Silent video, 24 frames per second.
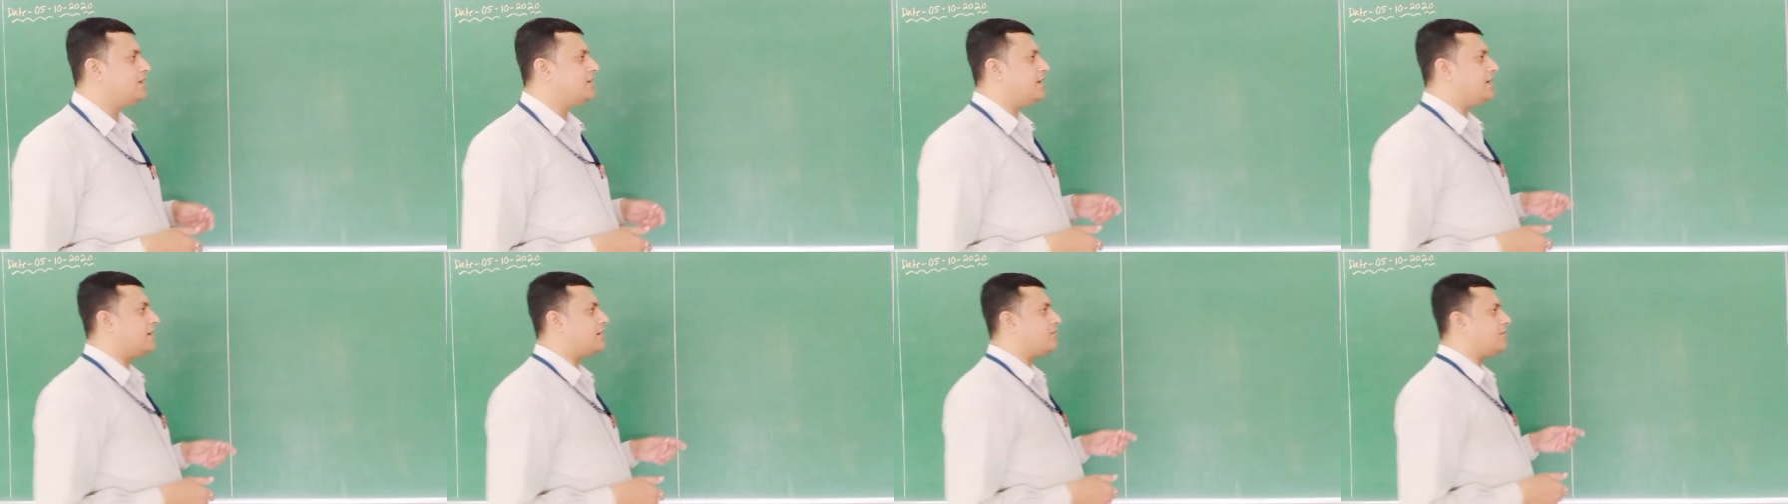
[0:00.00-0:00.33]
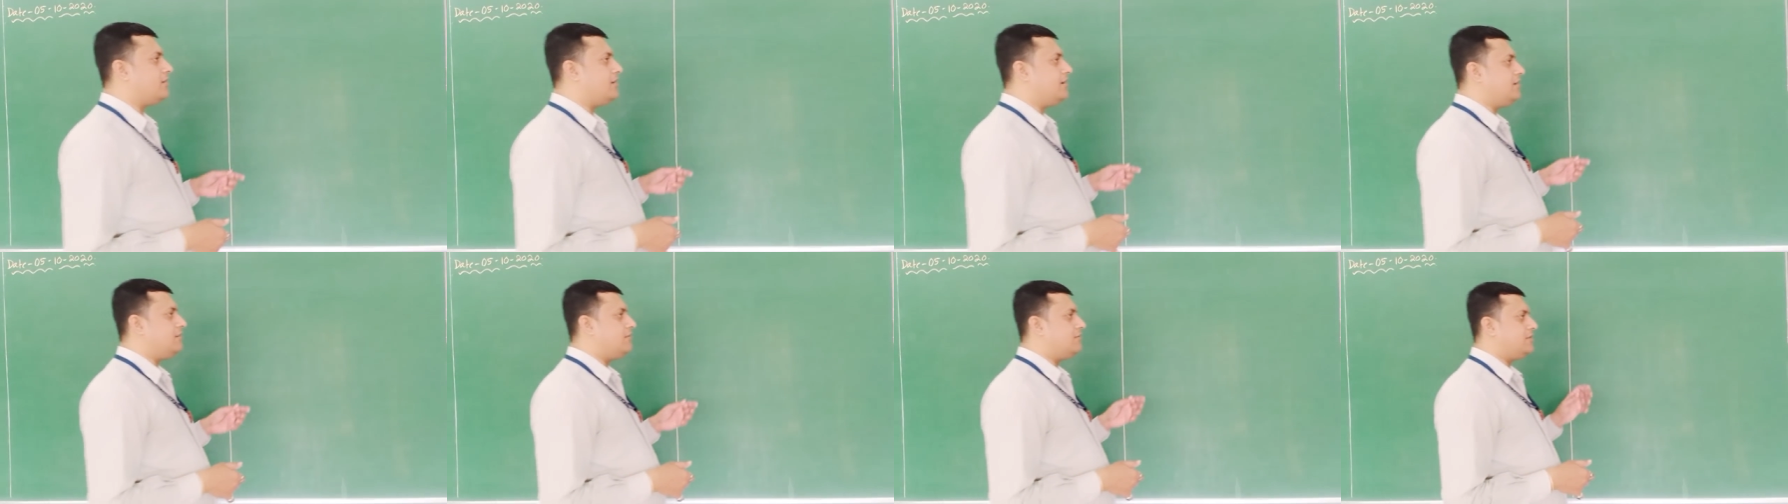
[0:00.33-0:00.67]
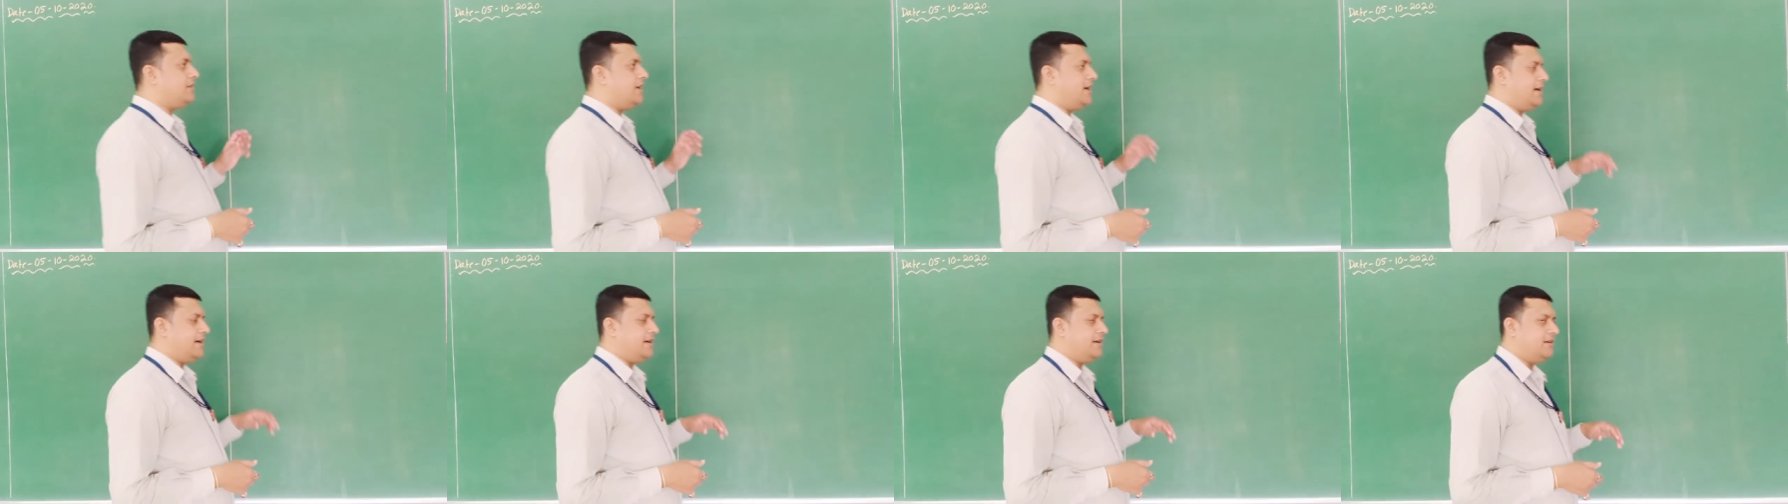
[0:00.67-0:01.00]
according to
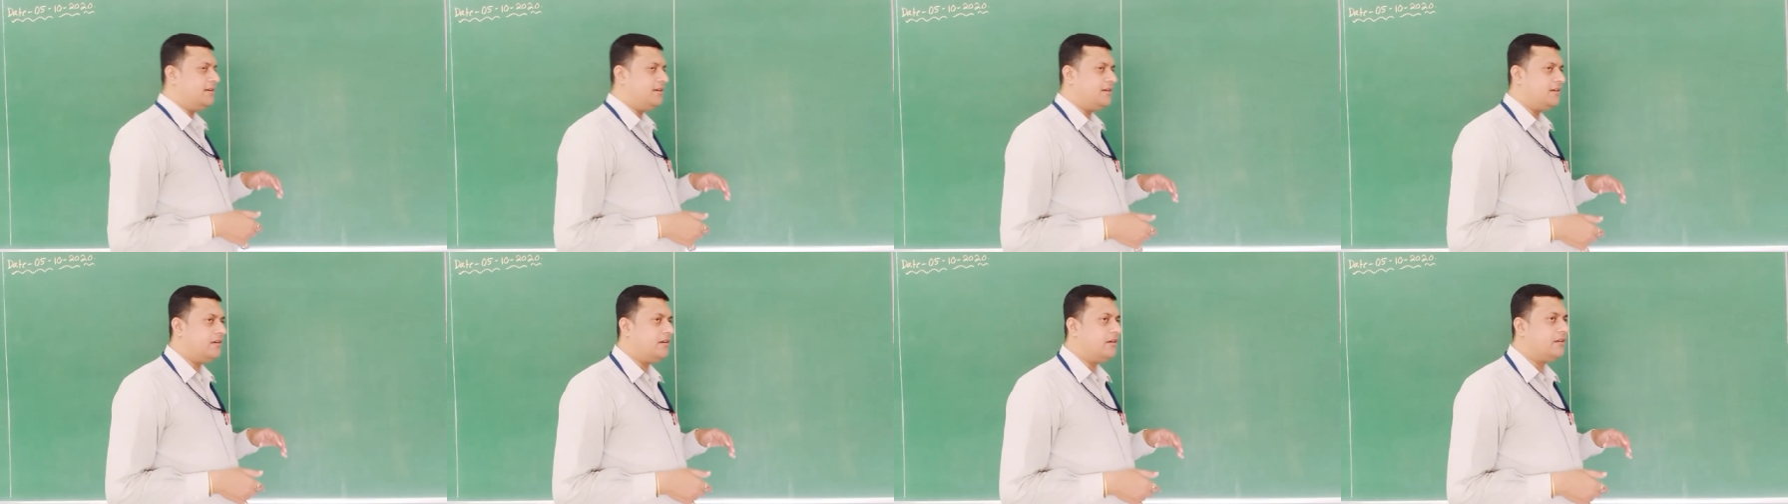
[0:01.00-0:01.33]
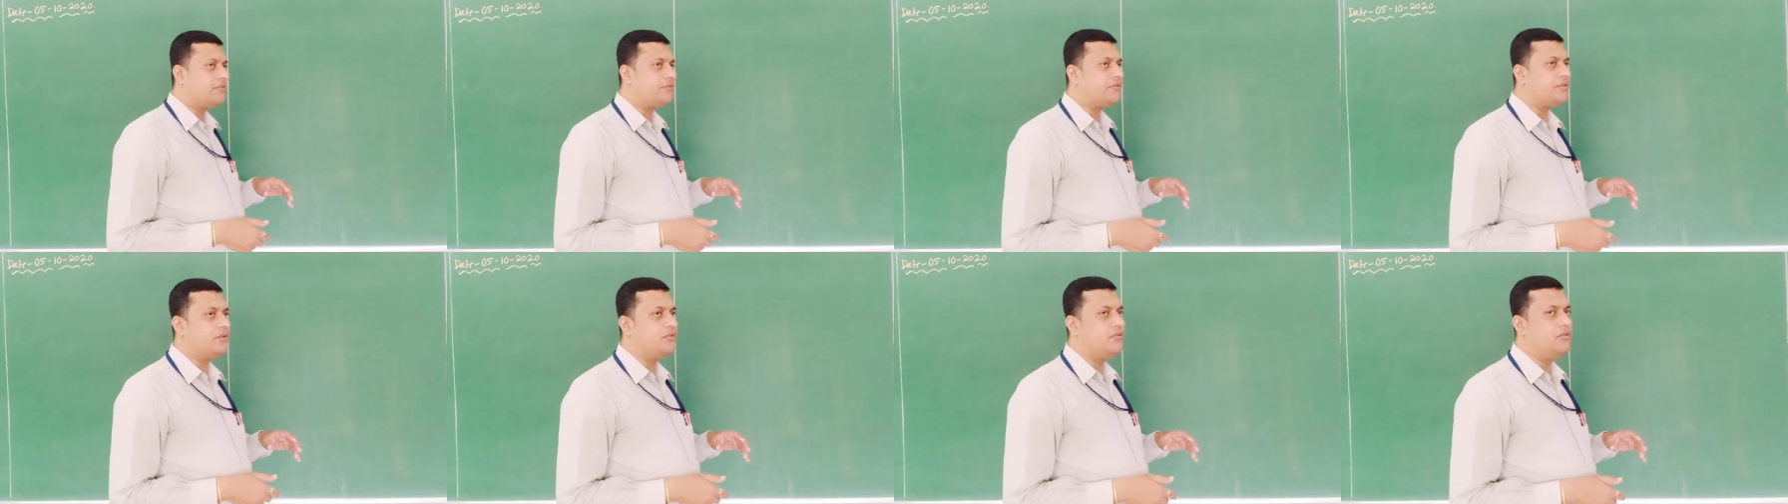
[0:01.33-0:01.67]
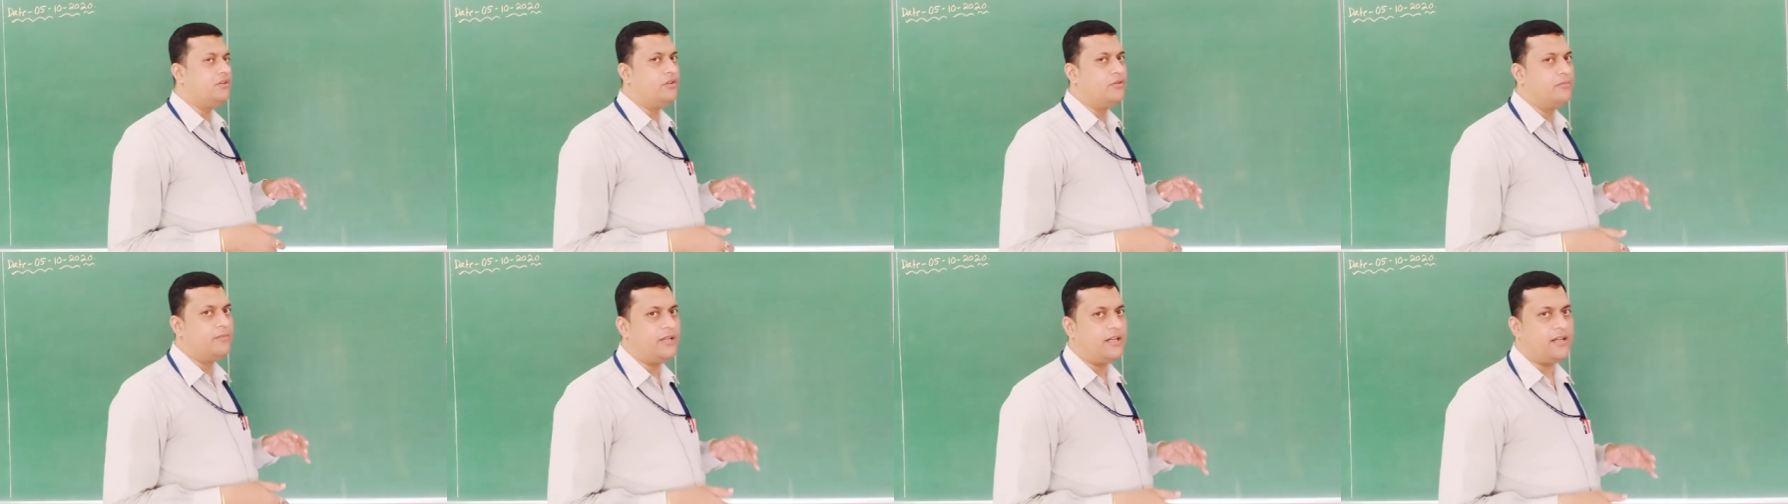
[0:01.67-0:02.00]
that few
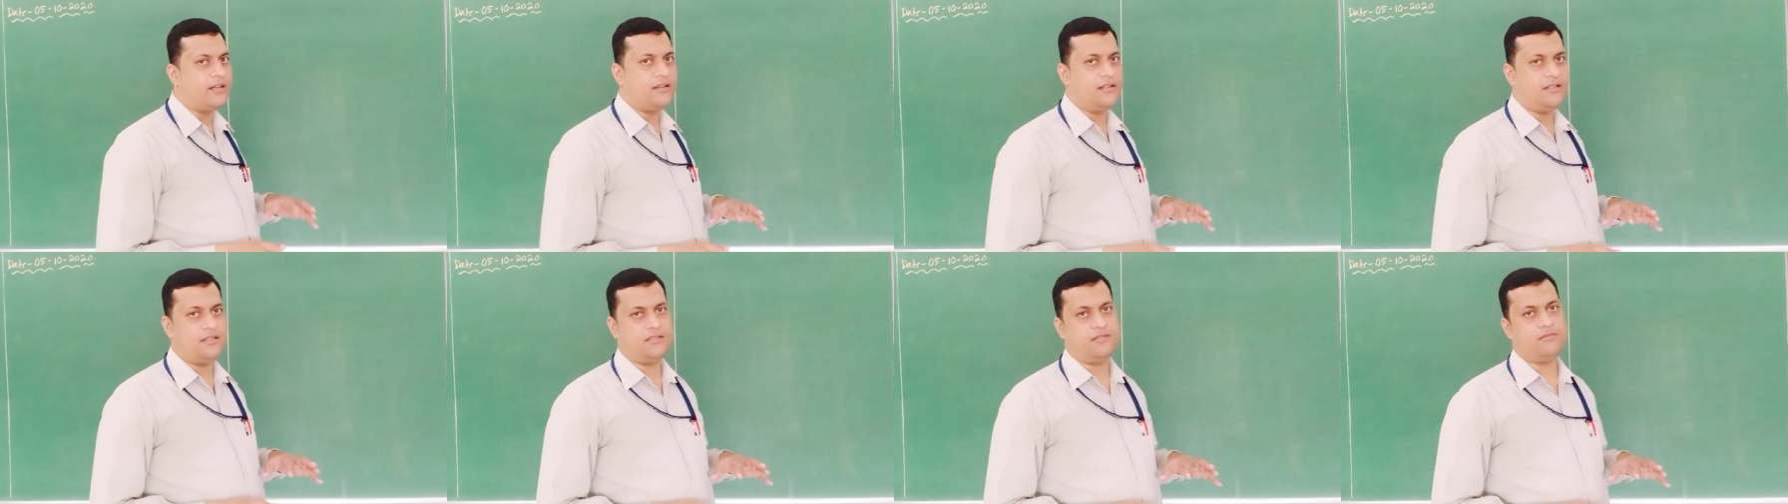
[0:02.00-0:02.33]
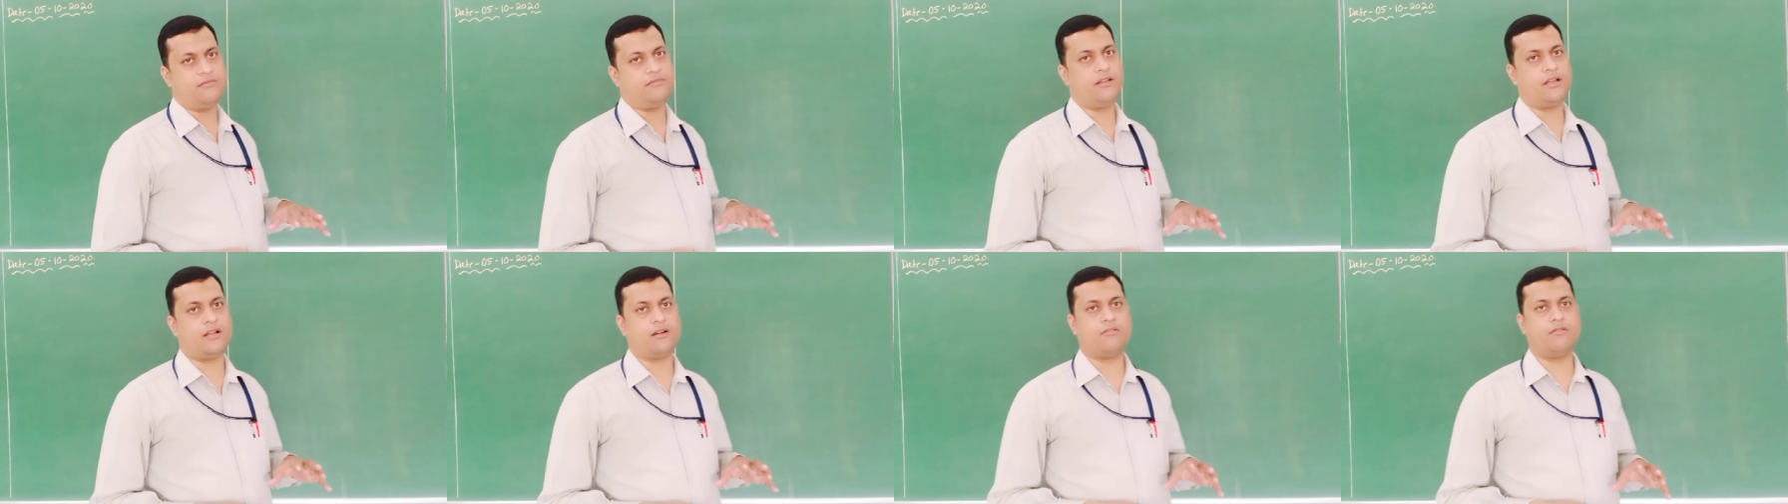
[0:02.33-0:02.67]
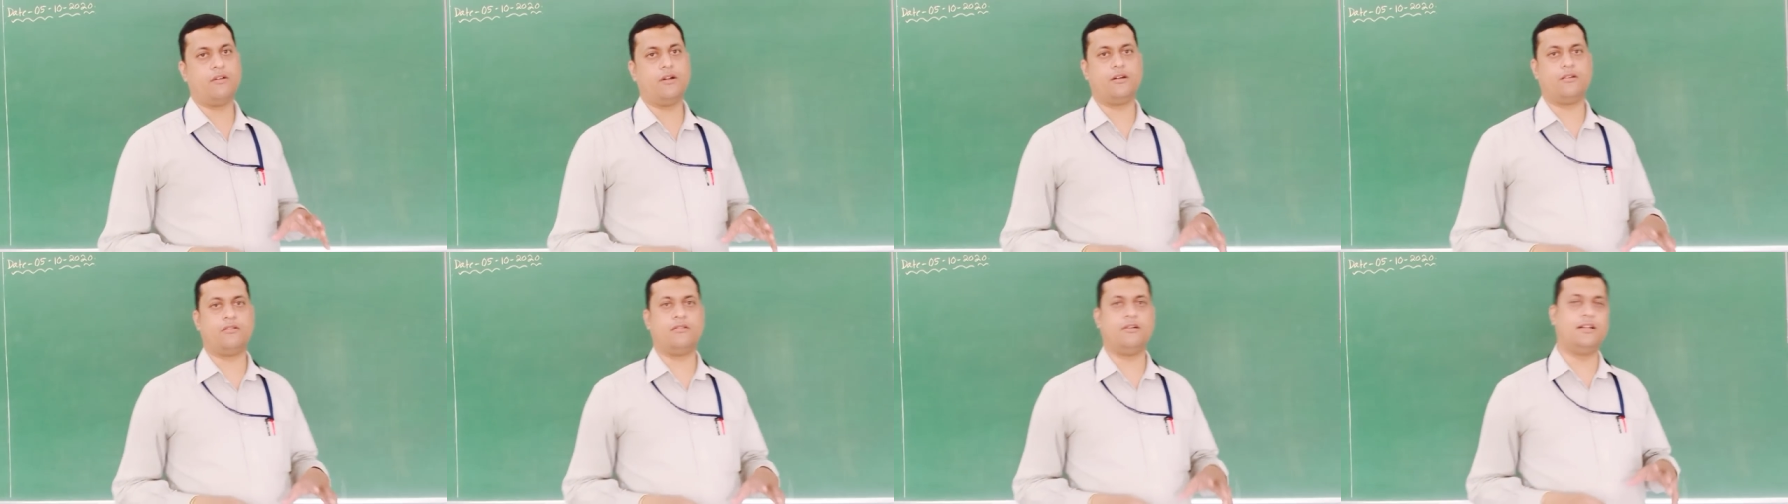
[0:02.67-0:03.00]
numericals we are
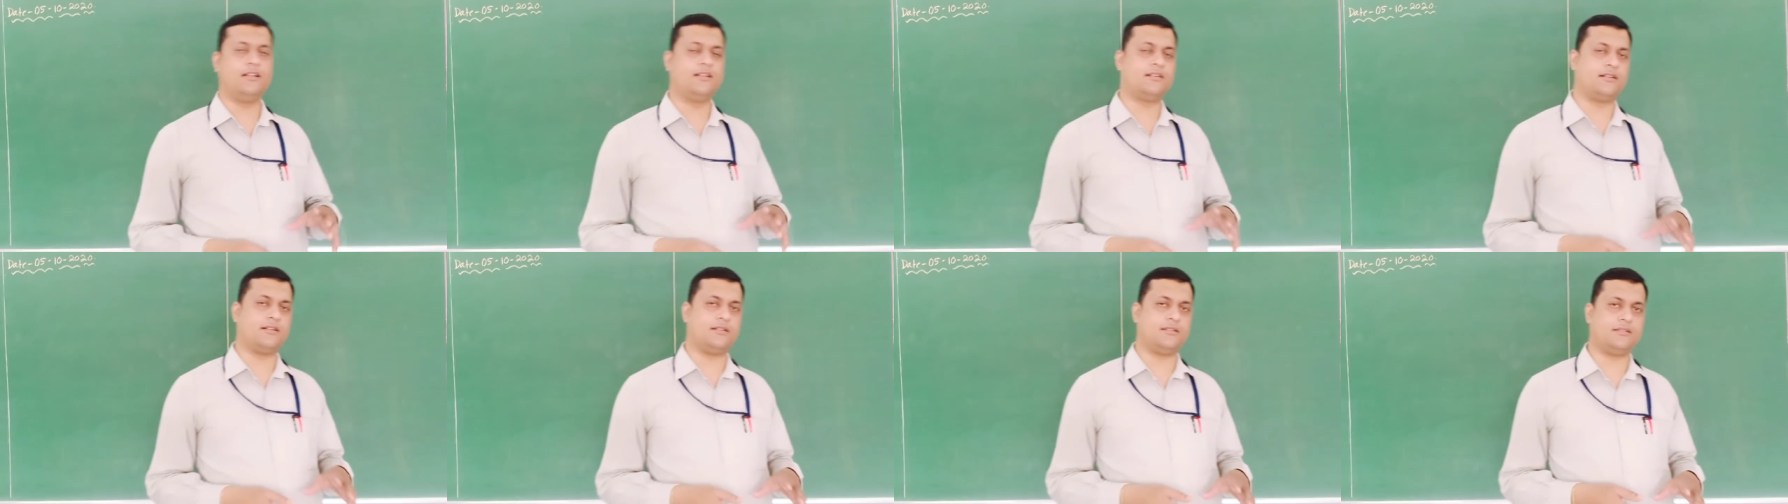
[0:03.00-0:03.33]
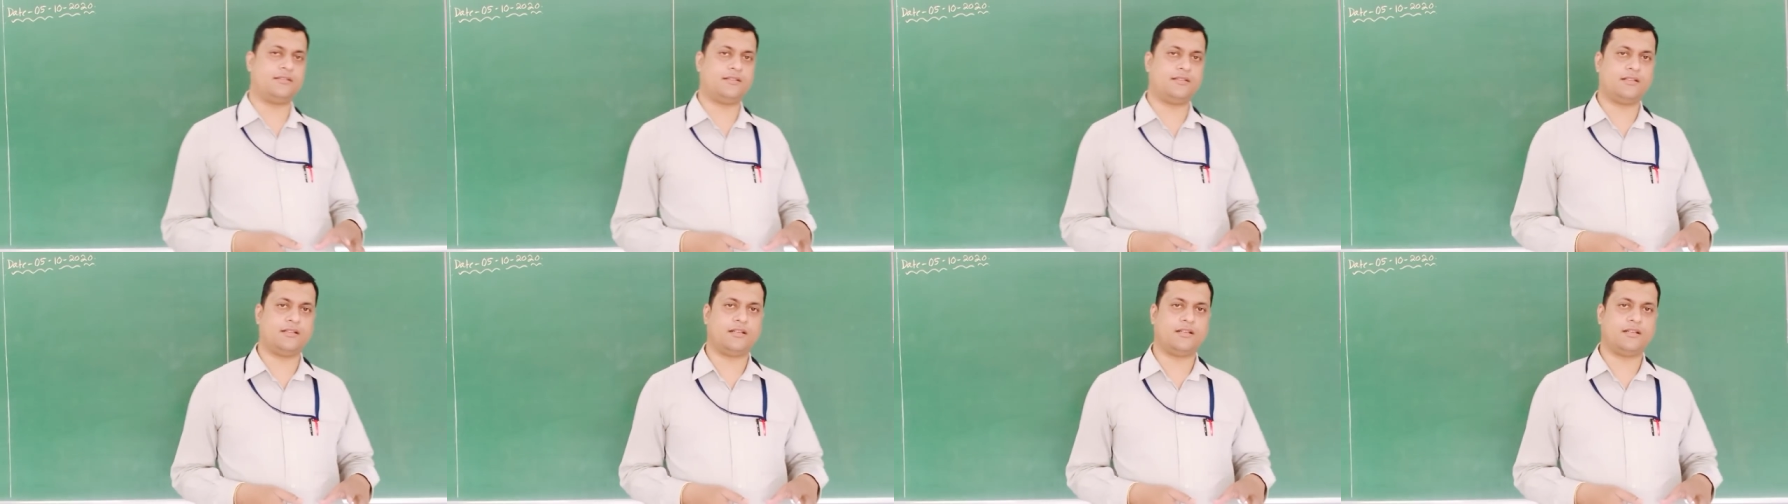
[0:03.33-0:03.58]
going to discuss.